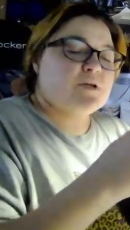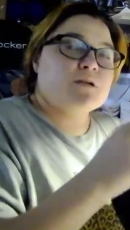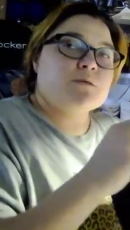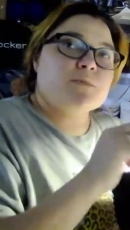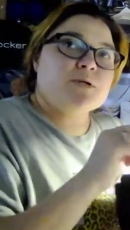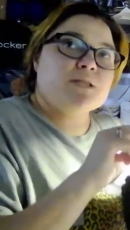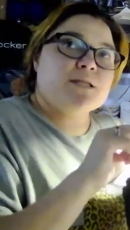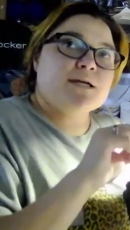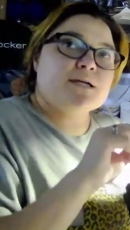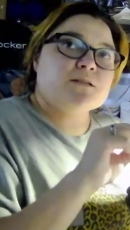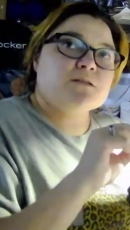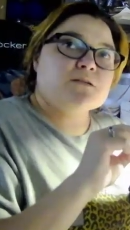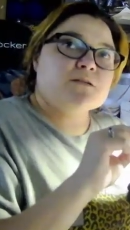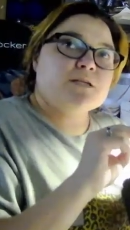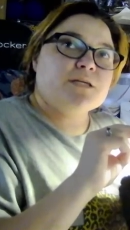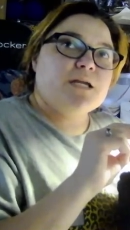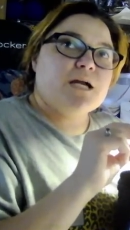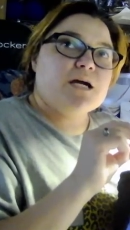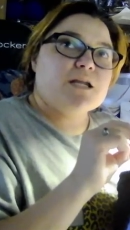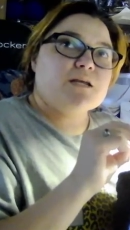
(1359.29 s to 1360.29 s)
going to be like
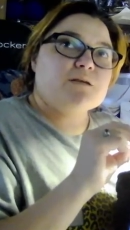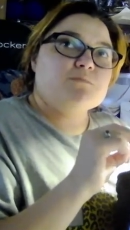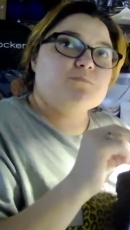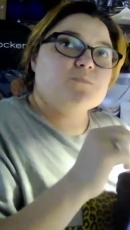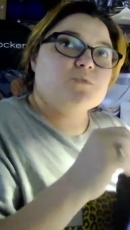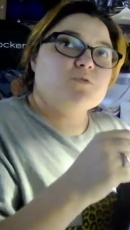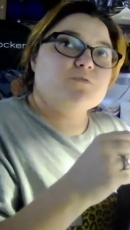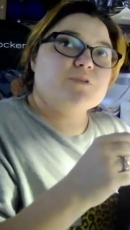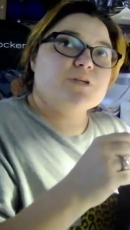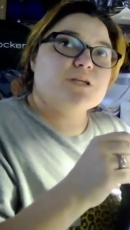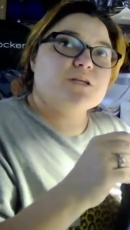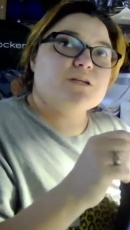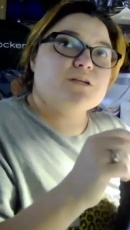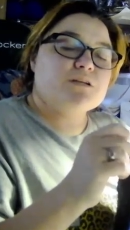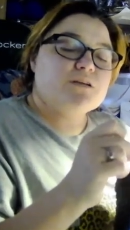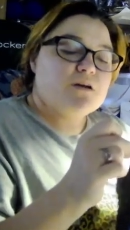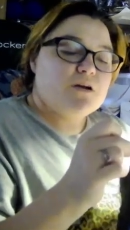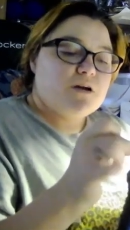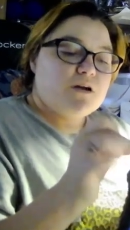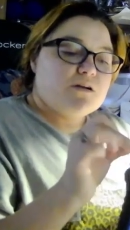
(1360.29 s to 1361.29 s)
looking at it and moving
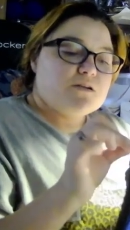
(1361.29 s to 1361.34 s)
it.